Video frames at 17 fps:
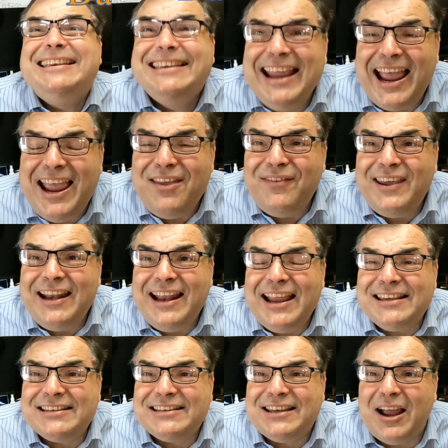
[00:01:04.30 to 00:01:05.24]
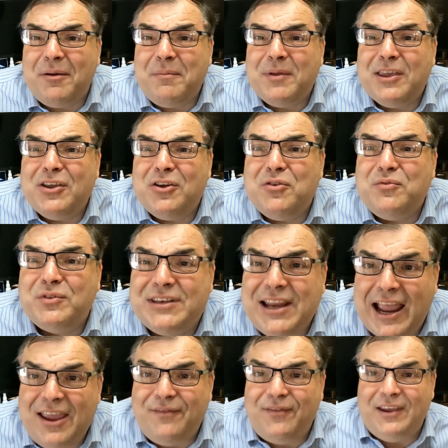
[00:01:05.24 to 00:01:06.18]
David SW,
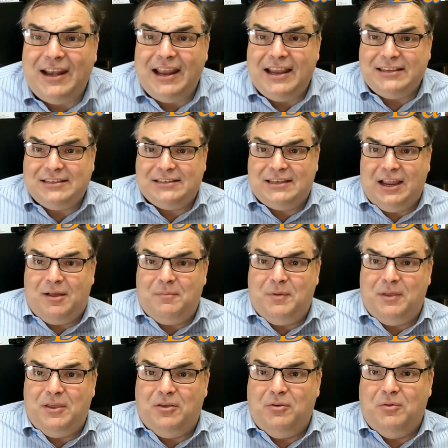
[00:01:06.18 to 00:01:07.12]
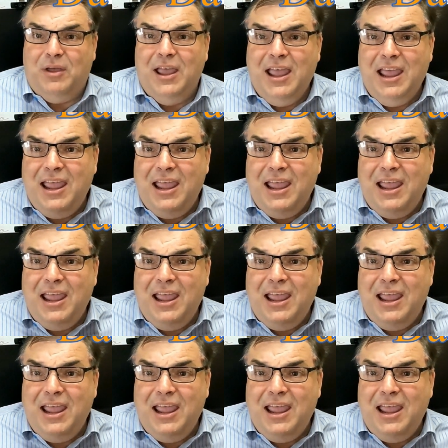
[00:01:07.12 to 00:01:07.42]
David SW.